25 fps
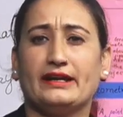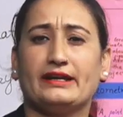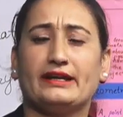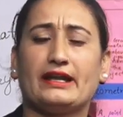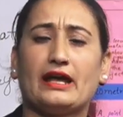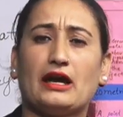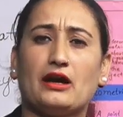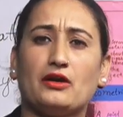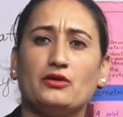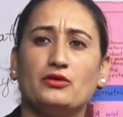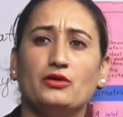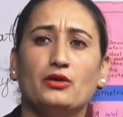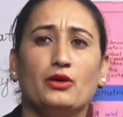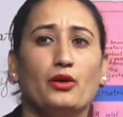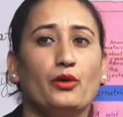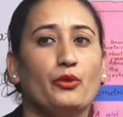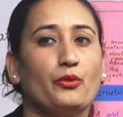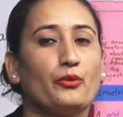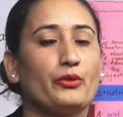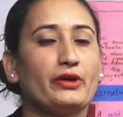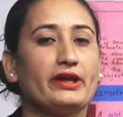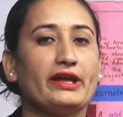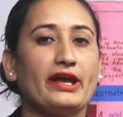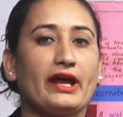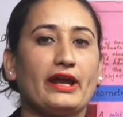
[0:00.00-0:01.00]
now
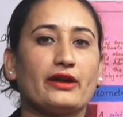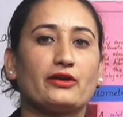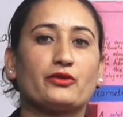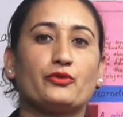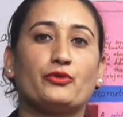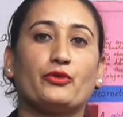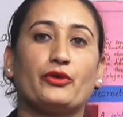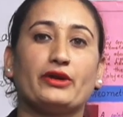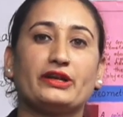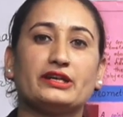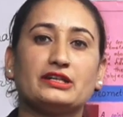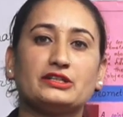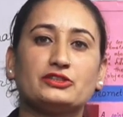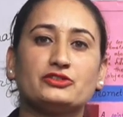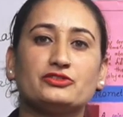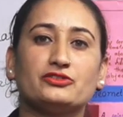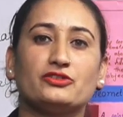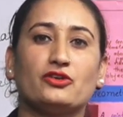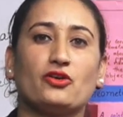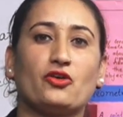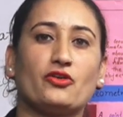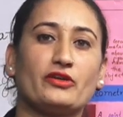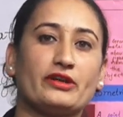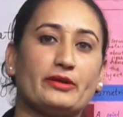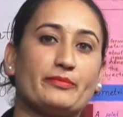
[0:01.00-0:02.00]
we are going to
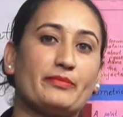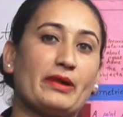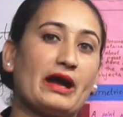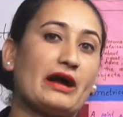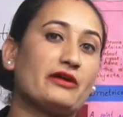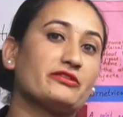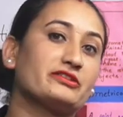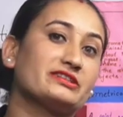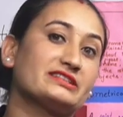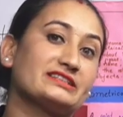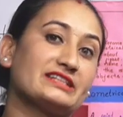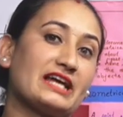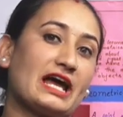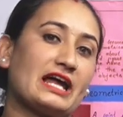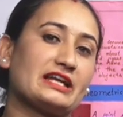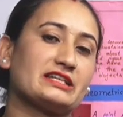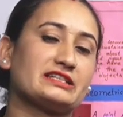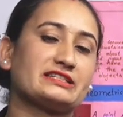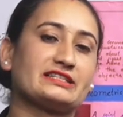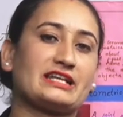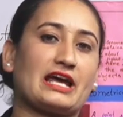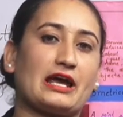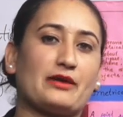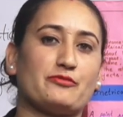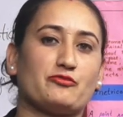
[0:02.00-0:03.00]
learn about that
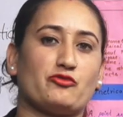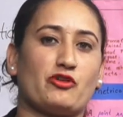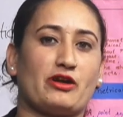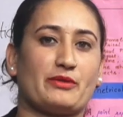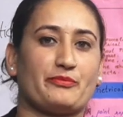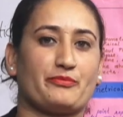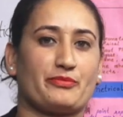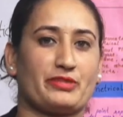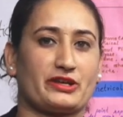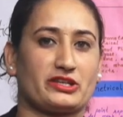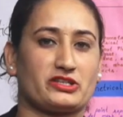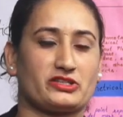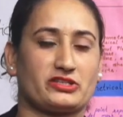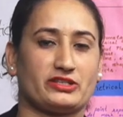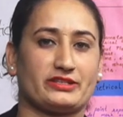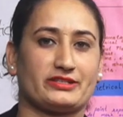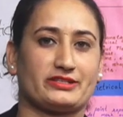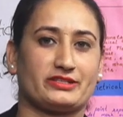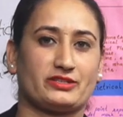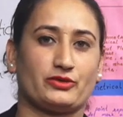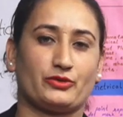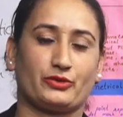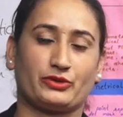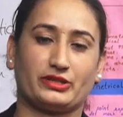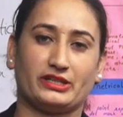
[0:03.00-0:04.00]
time one
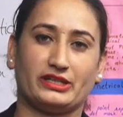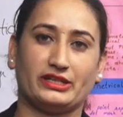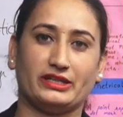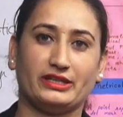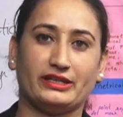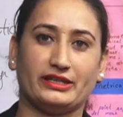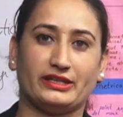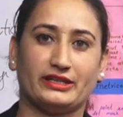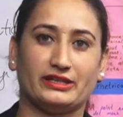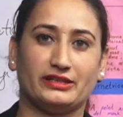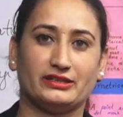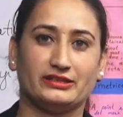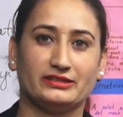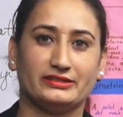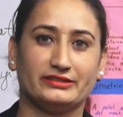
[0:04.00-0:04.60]
pictures. Okay,